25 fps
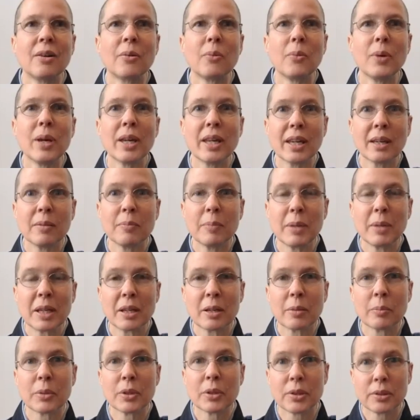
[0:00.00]
We can
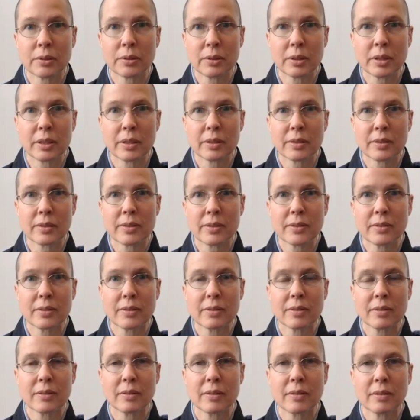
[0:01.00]
become curious.
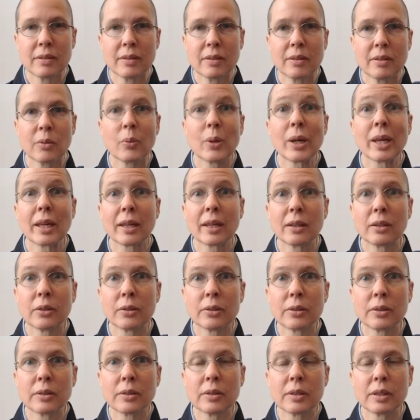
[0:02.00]
We can
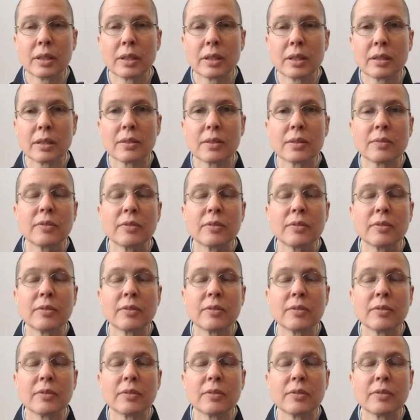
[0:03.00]
learn things.